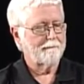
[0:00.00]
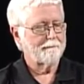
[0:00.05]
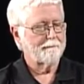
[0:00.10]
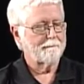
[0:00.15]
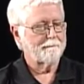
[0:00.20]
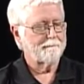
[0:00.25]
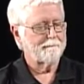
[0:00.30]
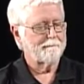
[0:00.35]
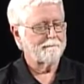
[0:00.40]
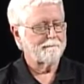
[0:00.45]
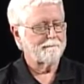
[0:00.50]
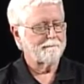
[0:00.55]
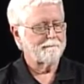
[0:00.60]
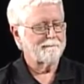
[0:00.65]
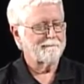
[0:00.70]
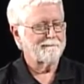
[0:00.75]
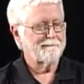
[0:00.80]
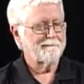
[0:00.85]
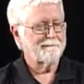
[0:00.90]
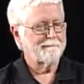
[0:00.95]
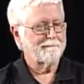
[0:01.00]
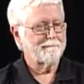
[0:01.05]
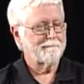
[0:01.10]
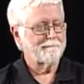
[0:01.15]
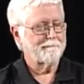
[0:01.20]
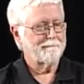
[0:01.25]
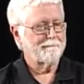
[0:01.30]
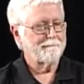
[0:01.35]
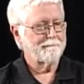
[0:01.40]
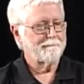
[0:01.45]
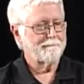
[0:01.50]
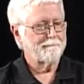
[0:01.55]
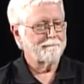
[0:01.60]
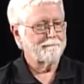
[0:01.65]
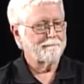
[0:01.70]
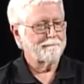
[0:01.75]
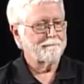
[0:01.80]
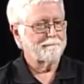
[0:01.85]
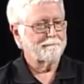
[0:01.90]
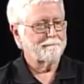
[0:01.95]

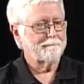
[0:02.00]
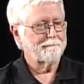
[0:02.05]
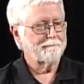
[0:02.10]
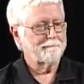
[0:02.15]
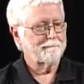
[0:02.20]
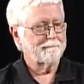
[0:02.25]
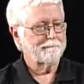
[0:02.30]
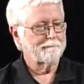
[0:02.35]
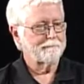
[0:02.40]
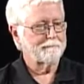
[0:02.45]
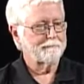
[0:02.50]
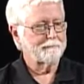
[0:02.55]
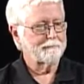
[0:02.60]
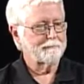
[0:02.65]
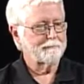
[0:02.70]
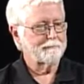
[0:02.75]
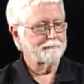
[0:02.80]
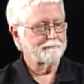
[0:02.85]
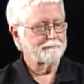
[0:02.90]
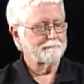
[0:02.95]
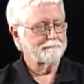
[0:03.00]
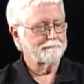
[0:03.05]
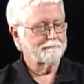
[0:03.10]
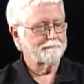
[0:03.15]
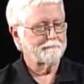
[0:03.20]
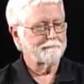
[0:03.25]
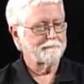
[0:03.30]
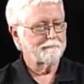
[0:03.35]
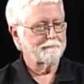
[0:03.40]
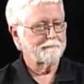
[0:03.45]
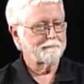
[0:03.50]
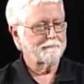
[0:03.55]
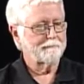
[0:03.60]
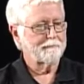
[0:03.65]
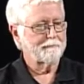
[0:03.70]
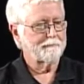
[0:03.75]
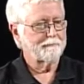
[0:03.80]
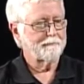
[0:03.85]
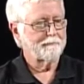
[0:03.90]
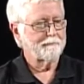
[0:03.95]

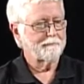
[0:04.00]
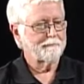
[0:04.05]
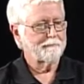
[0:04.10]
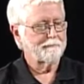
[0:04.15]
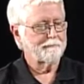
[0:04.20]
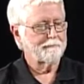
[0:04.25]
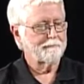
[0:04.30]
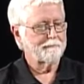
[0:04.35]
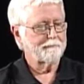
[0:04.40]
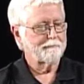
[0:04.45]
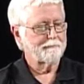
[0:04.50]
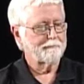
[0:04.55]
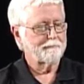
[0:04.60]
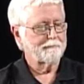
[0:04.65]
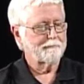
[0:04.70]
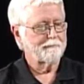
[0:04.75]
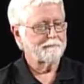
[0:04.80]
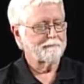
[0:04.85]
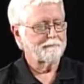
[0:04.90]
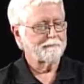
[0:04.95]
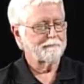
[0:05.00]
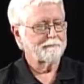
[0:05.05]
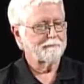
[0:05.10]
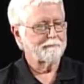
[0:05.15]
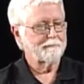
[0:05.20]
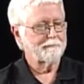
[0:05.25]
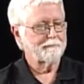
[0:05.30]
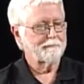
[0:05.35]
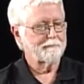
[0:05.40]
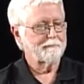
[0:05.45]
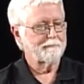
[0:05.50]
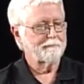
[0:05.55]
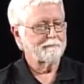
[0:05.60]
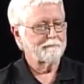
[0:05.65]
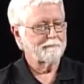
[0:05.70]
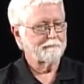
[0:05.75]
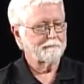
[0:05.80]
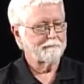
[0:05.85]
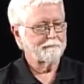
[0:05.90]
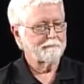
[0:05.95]

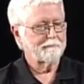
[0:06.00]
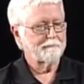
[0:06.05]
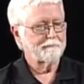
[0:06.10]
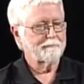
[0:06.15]
(silent)